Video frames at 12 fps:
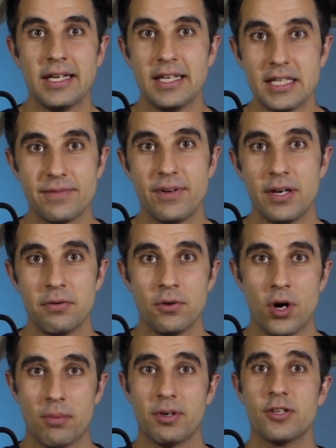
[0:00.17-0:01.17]
this video,
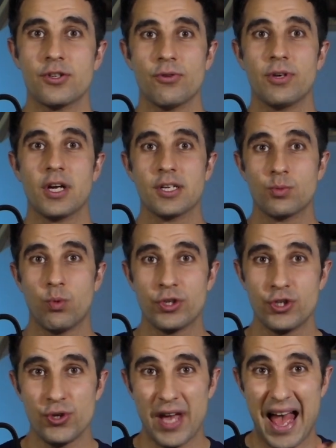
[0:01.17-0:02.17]
I'm going to show you guys
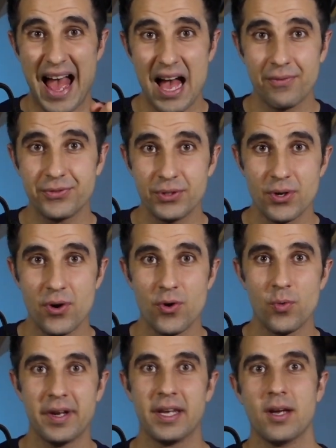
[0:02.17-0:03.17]
what you have to know
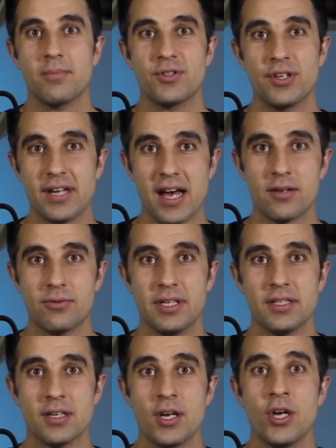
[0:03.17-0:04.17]
when it comes to
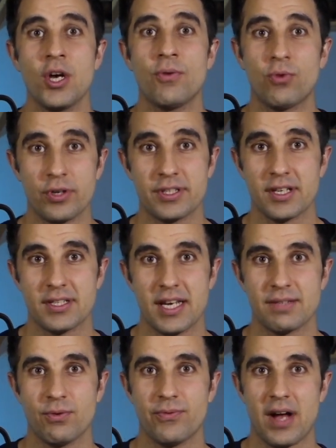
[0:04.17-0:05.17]
calories for
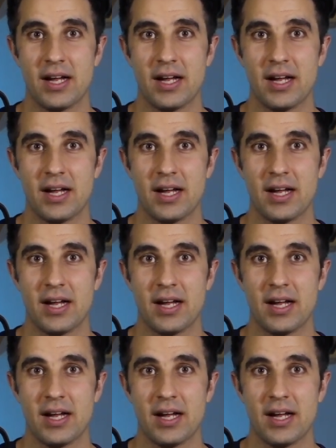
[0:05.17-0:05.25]
successful fat